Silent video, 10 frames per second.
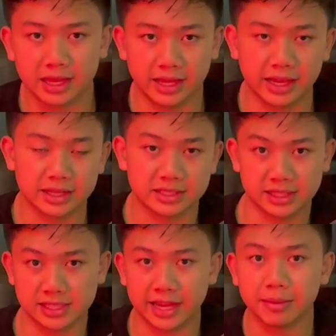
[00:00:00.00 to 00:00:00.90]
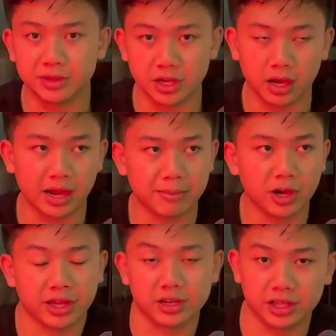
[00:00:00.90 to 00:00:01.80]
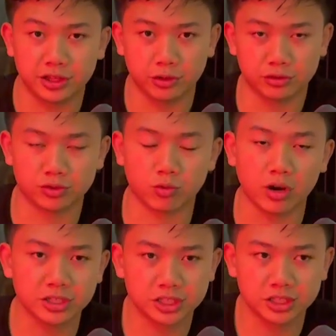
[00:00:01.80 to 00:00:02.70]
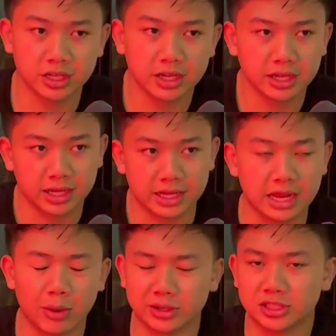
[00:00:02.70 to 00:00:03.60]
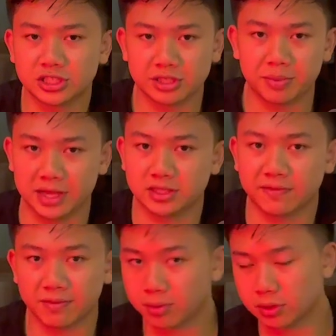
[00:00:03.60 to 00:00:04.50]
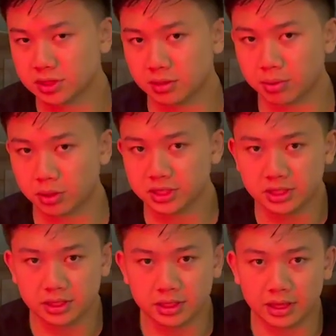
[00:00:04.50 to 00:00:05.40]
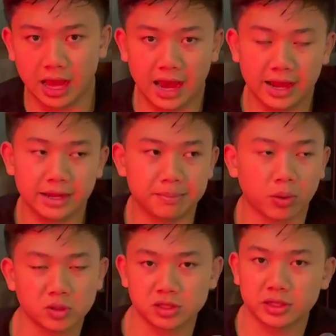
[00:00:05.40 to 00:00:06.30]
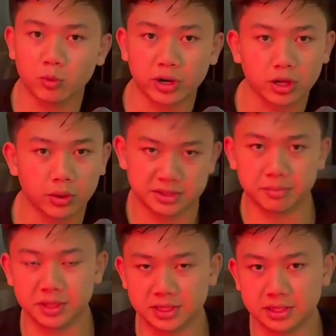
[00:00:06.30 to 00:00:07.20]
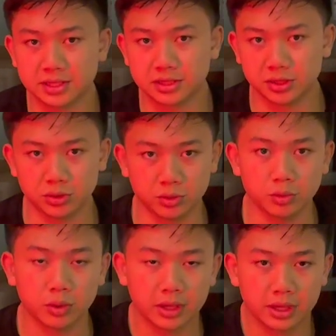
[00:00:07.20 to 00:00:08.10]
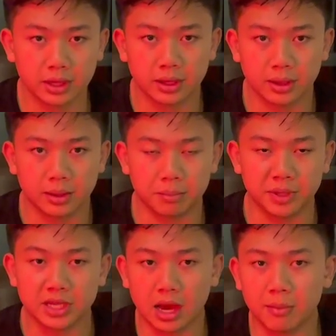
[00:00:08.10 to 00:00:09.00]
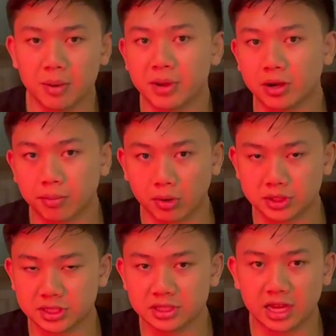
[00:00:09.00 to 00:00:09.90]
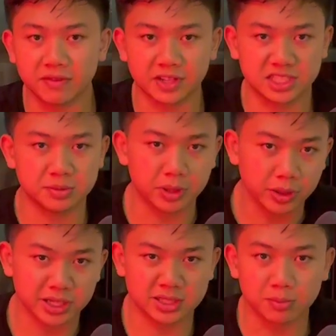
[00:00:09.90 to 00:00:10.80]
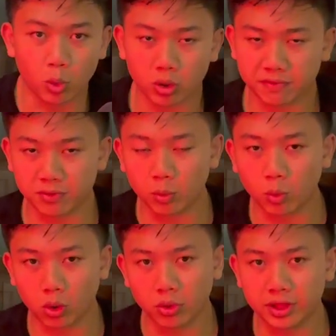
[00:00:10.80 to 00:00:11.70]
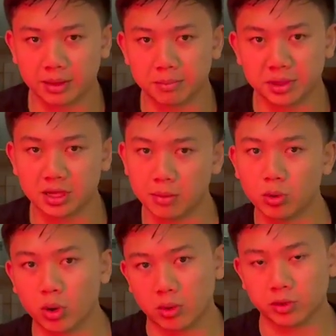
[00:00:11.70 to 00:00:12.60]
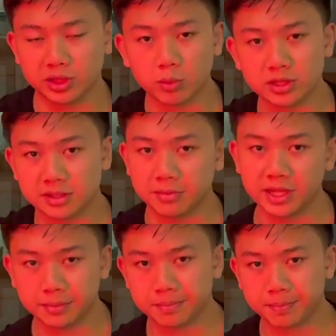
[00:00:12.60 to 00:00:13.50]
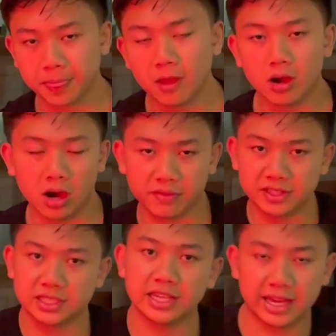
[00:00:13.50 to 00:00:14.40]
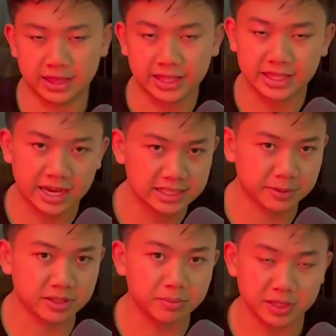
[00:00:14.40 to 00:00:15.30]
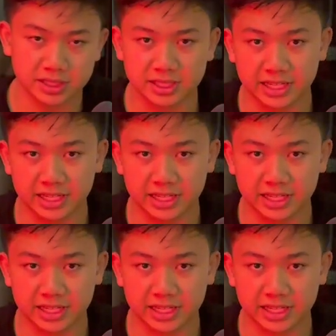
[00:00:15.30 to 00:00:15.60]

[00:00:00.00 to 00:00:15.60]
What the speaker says: And since I am young, I'm not in a huge rush. Now, it just depends on from person to person. I personally want to go into business to become a better person, kind of experience more of the world and become who I really want to be. Obviously, I like the aspect of business